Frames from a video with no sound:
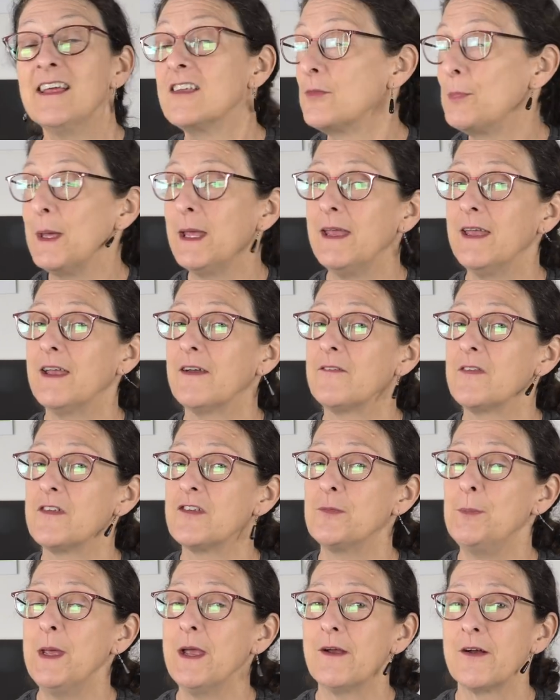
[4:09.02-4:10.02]
Speaking of
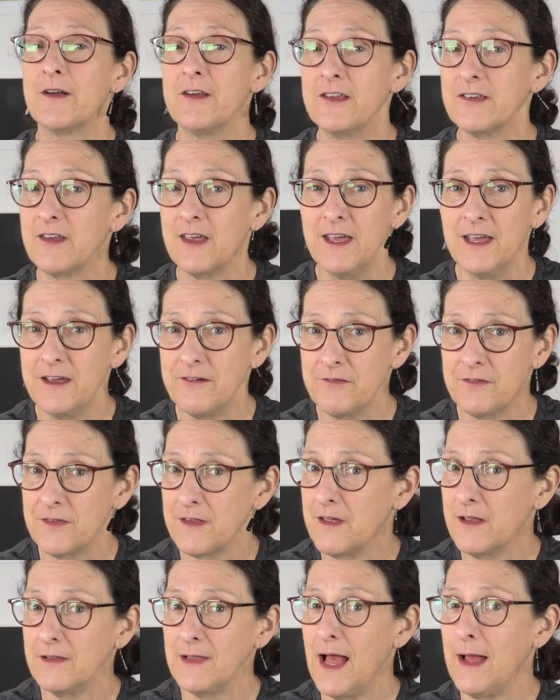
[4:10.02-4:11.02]
the speakers, if
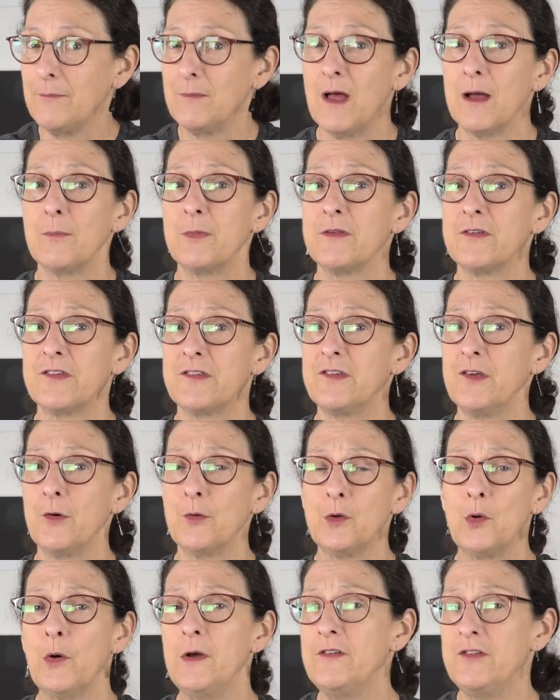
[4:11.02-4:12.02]
the laptop is
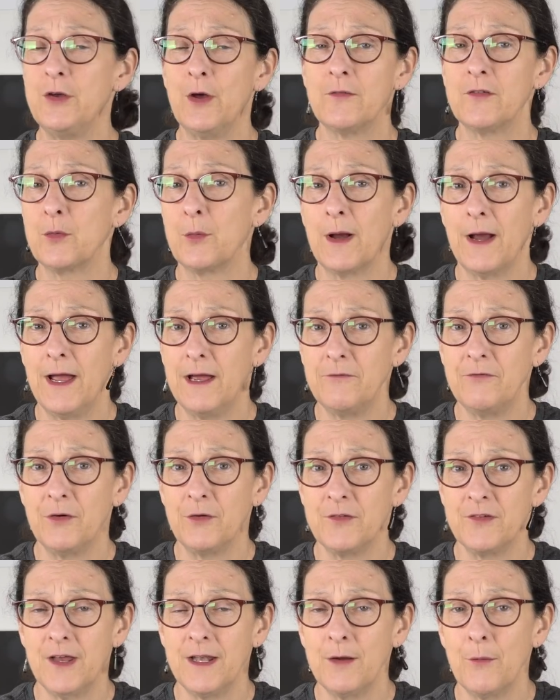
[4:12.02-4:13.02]
so noisy you have to wear
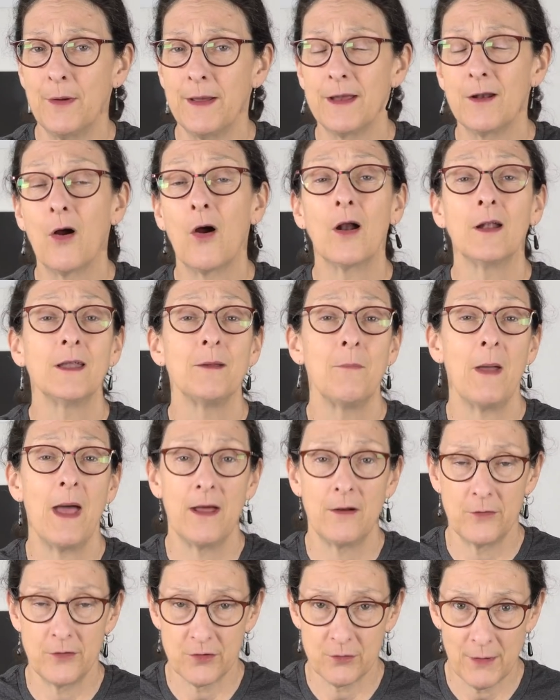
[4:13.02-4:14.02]
headphones anyway, it hardly
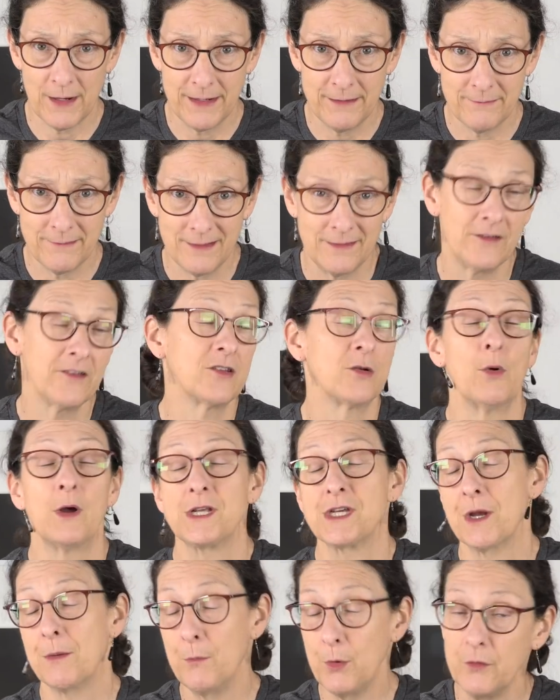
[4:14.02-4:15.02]
matters, right? Unless you're
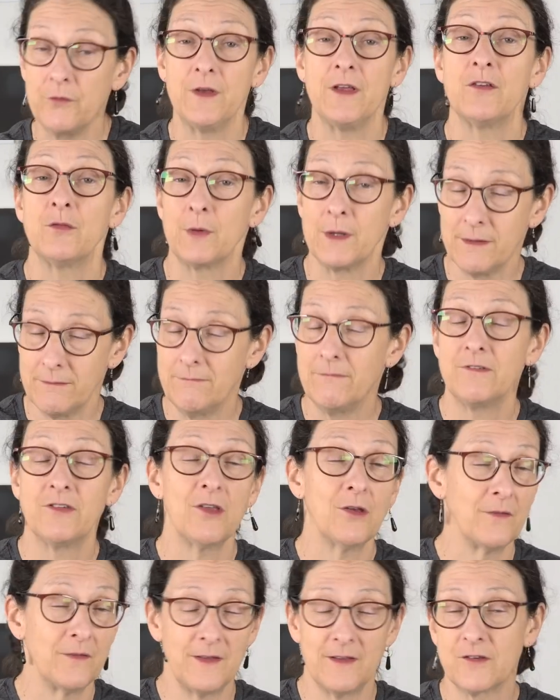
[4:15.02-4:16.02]
watching movies, when
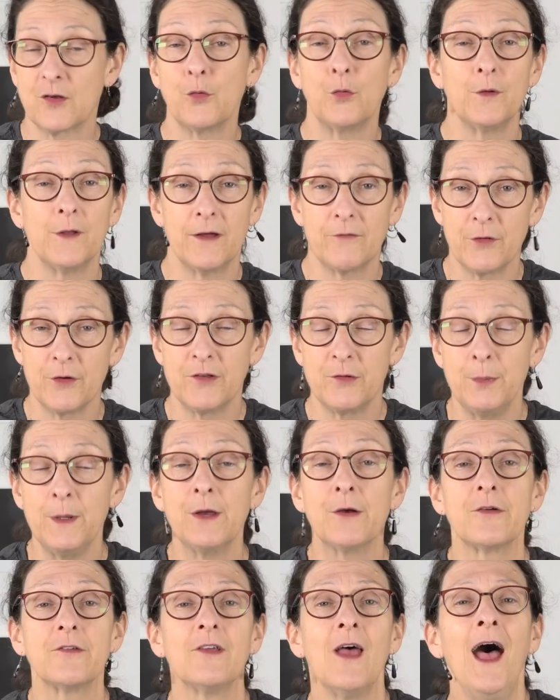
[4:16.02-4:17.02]
still that's cool to have good
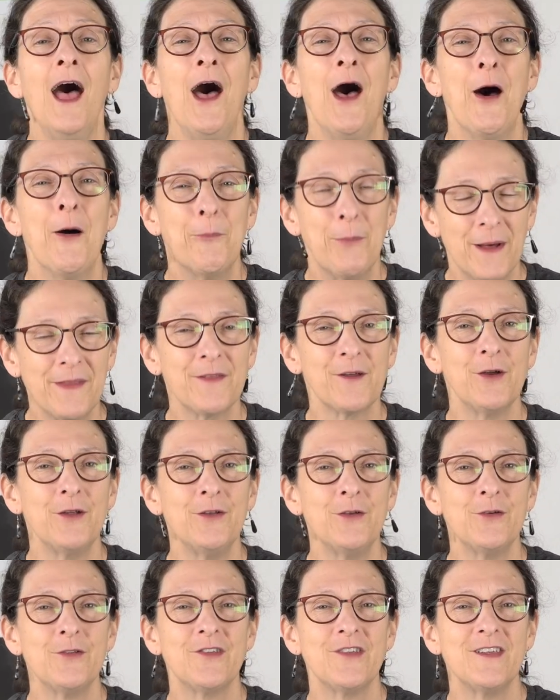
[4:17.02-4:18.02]
speakers. But the
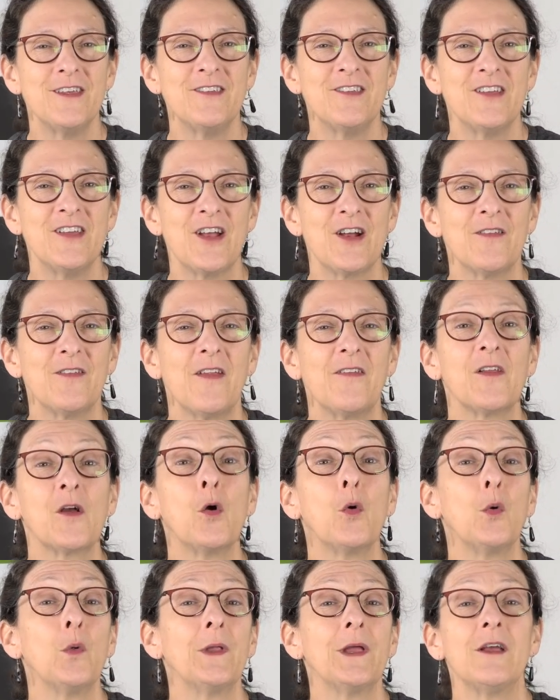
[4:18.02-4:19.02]
good news is here that the
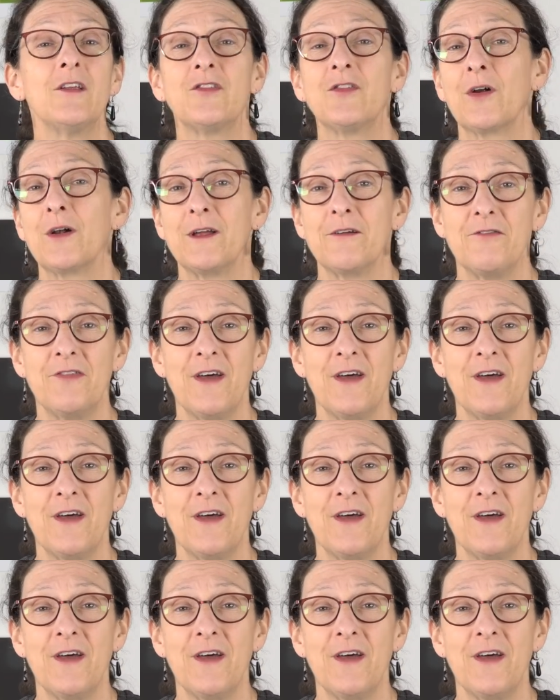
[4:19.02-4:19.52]
cooling is very